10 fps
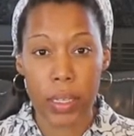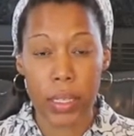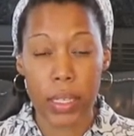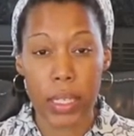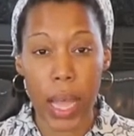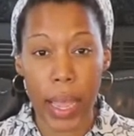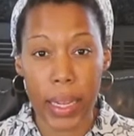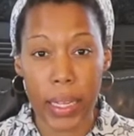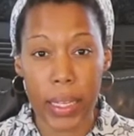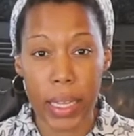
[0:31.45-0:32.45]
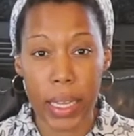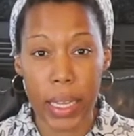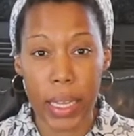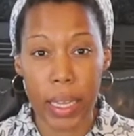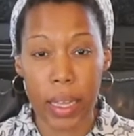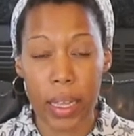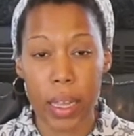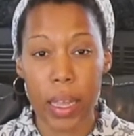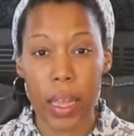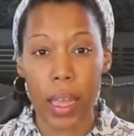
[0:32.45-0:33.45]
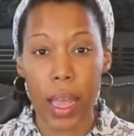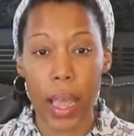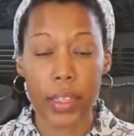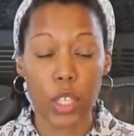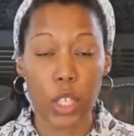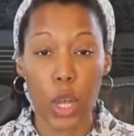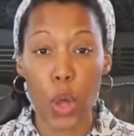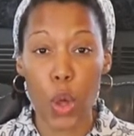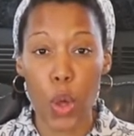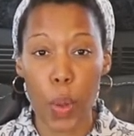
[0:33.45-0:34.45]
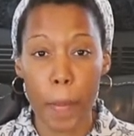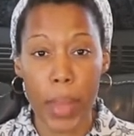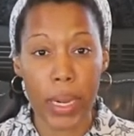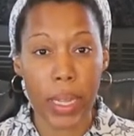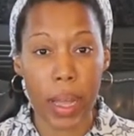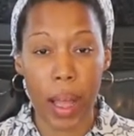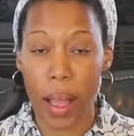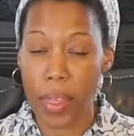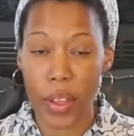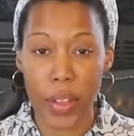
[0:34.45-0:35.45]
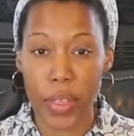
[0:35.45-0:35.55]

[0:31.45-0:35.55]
silent E, and so many other